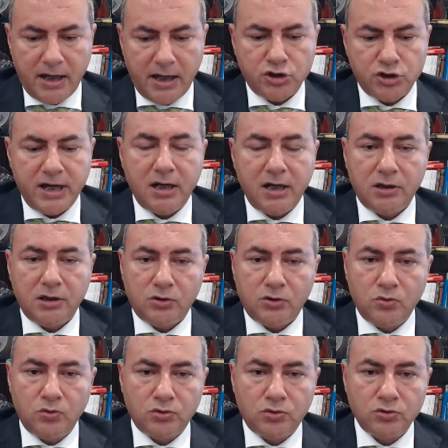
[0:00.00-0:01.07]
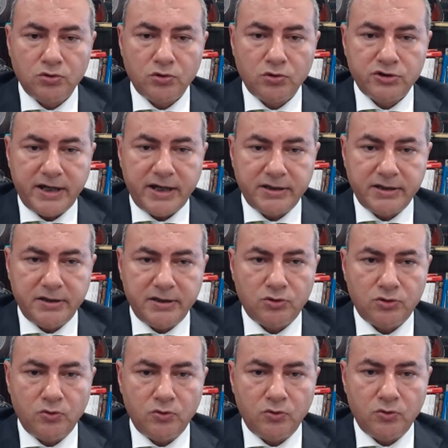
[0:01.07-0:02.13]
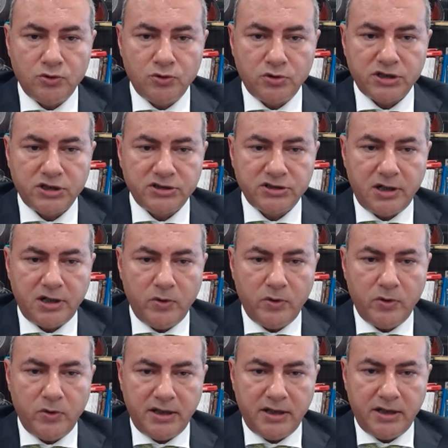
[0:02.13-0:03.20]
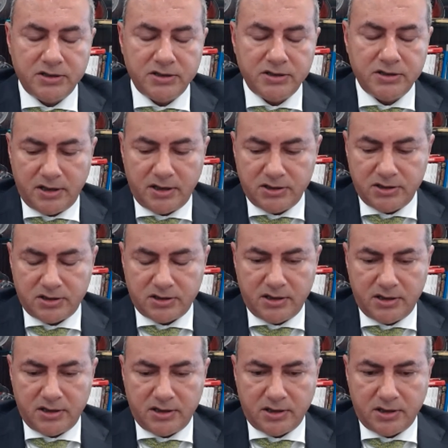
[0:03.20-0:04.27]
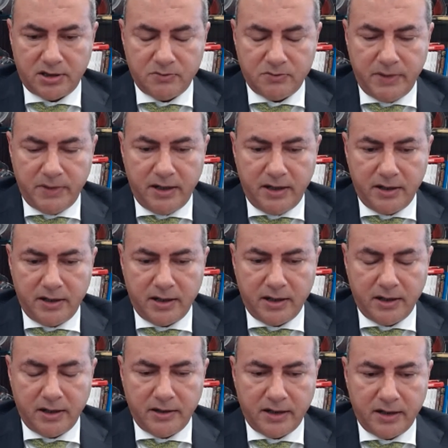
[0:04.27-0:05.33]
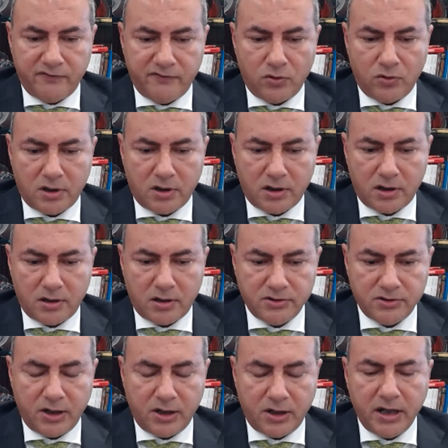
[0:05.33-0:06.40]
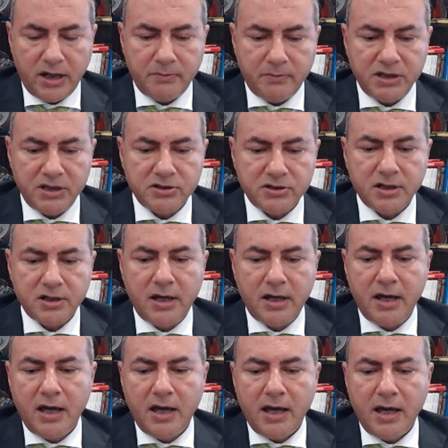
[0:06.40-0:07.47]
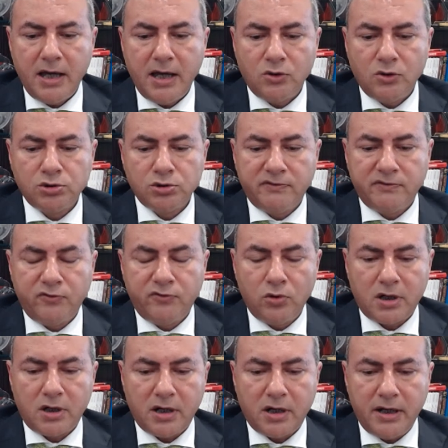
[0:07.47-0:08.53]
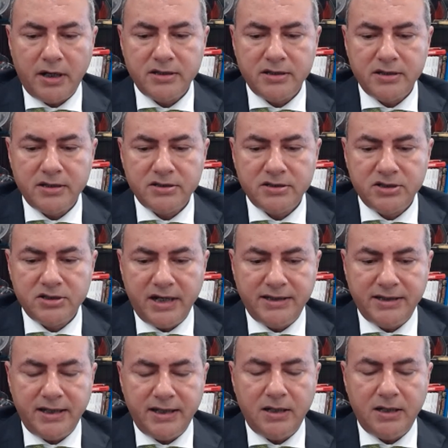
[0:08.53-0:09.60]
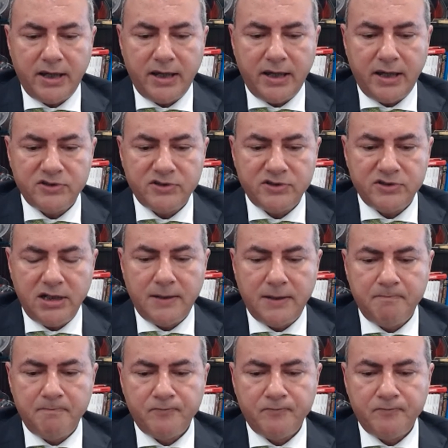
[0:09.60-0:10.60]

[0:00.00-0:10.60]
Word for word: channeled to those sectors to make sure that the liquidity is being there for the requirements. And also for the retail, we have seen